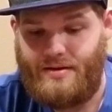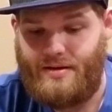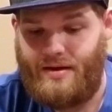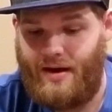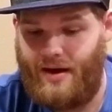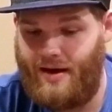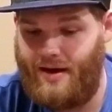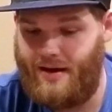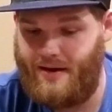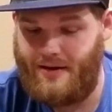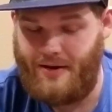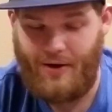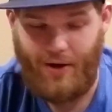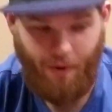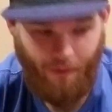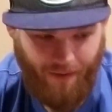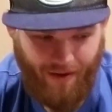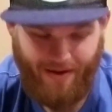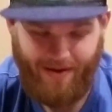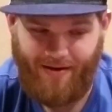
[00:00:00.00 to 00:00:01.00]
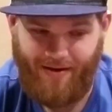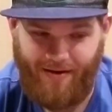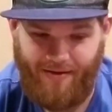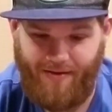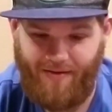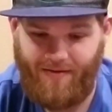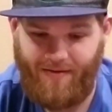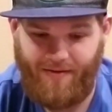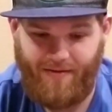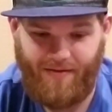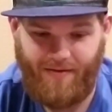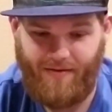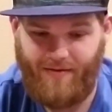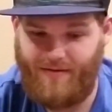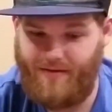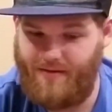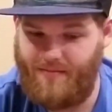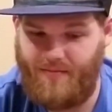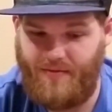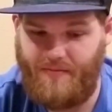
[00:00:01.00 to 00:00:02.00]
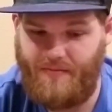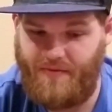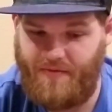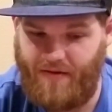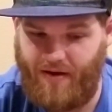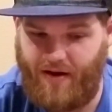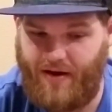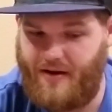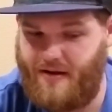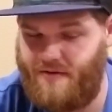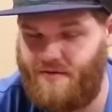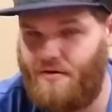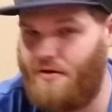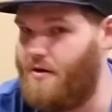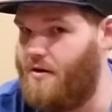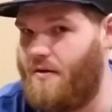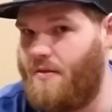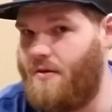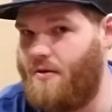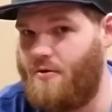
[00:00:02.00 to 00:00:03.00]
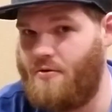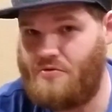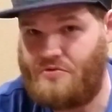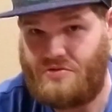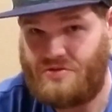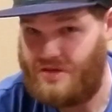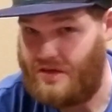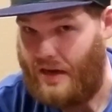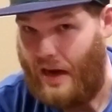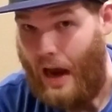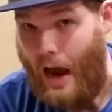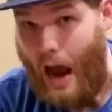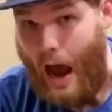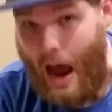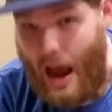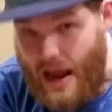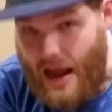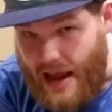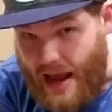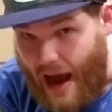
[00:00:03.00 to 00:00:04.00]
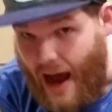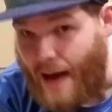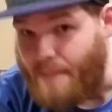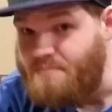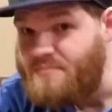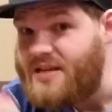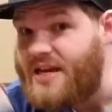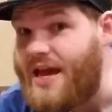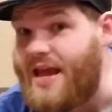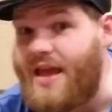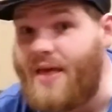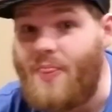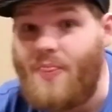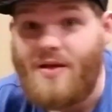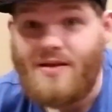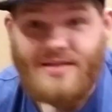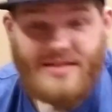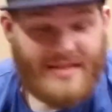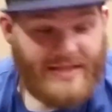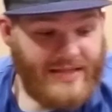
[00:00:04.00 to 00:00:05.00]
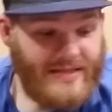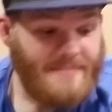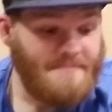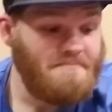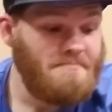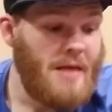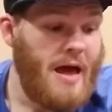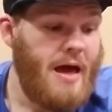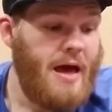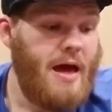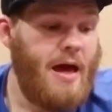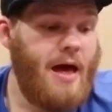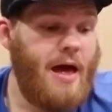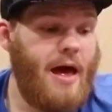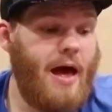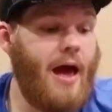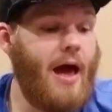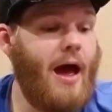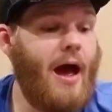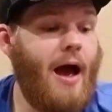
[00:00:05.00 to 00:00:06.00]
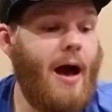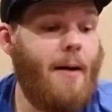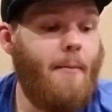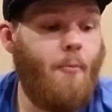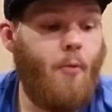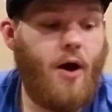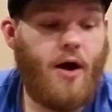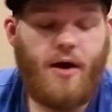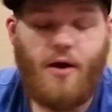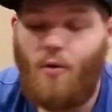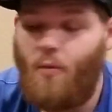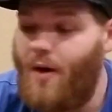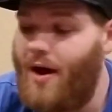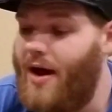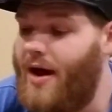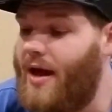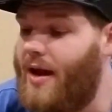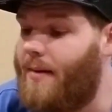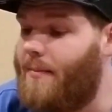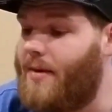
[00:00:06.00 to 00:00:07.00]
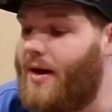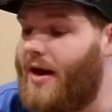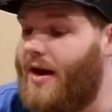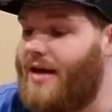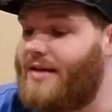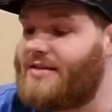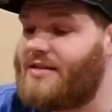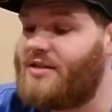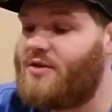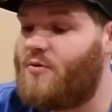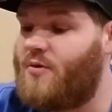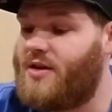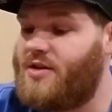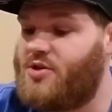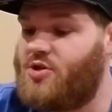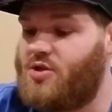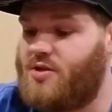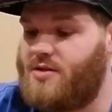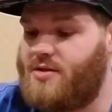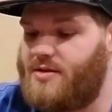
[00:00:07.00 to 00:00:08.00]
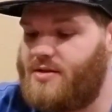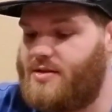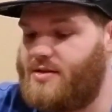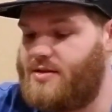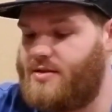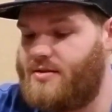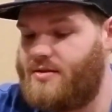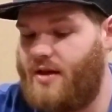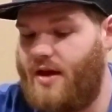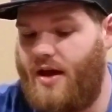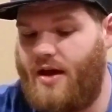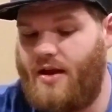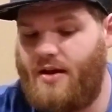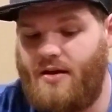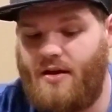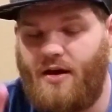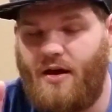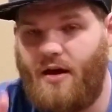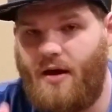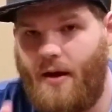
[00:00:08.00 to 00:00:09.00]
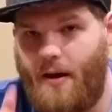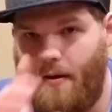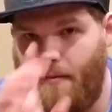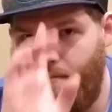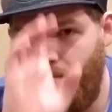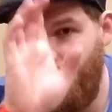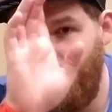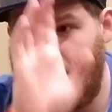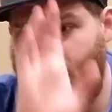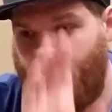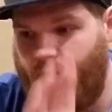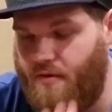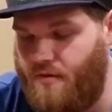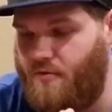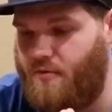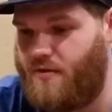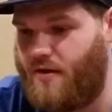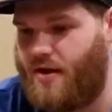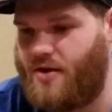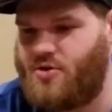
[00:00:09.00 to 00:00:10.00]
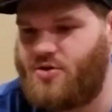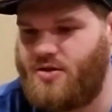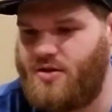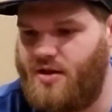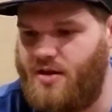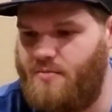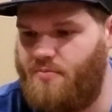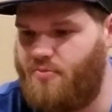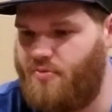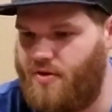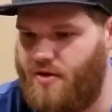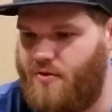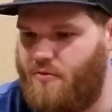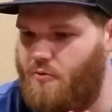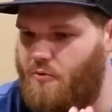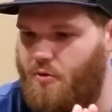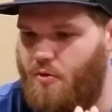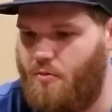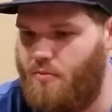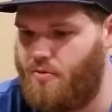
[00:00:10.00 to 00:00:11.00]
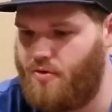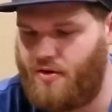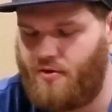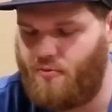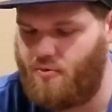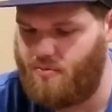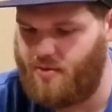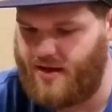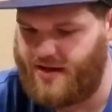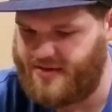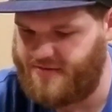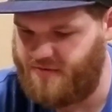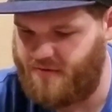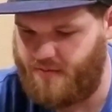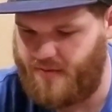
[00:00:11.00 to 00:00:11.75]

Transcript: I had no idea this existed, but the second I saw it in there, I was just like, yeah, I'm taking this. I'm walking away, and I'm not asking questions. And this was actually pretty cool blast from